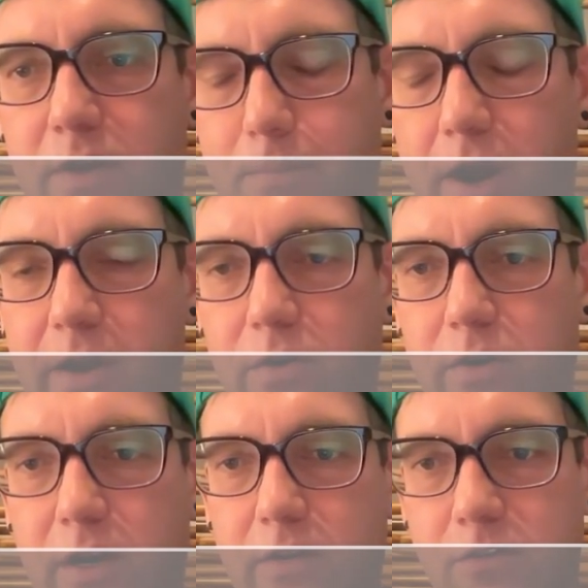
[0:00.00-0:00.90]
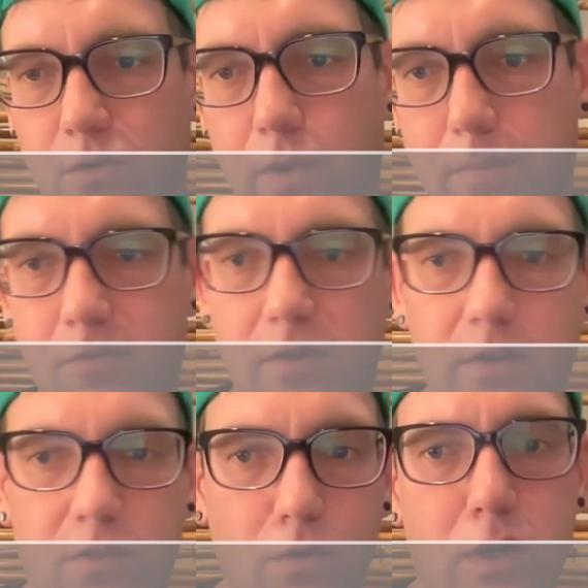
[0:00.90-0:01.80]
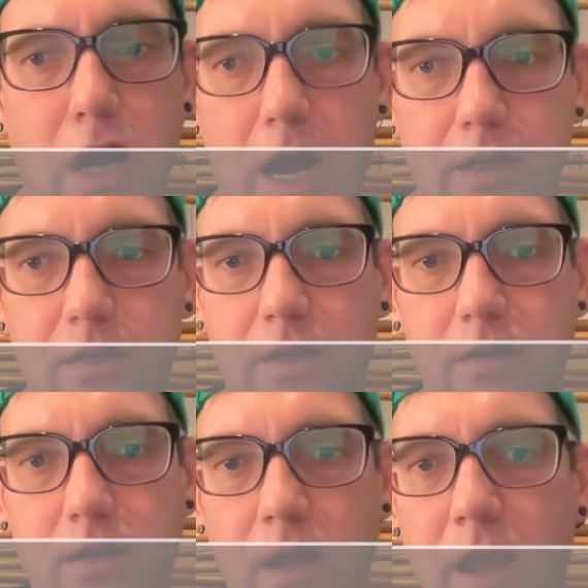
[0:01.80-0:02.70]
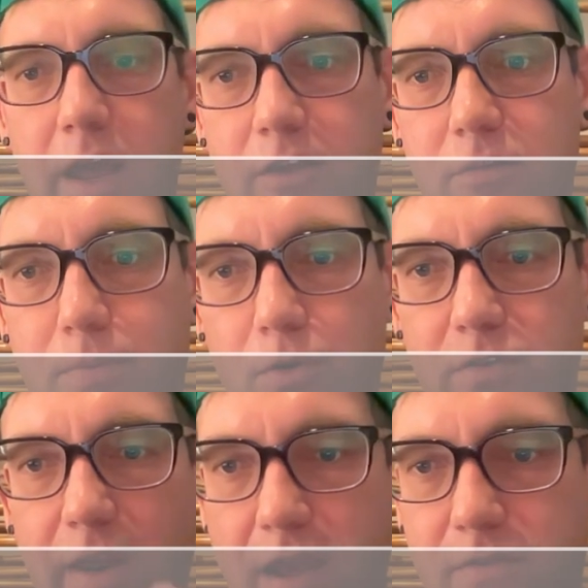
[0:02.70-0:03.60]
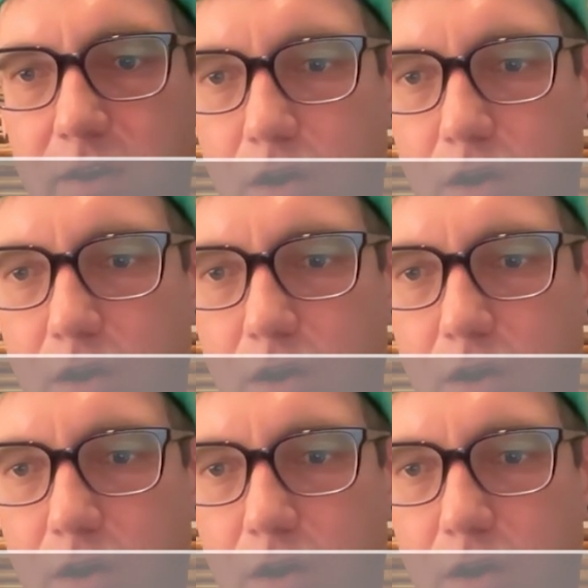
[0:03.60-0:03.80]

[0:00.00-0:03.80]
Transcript: prioritize your website through content as opposed to having to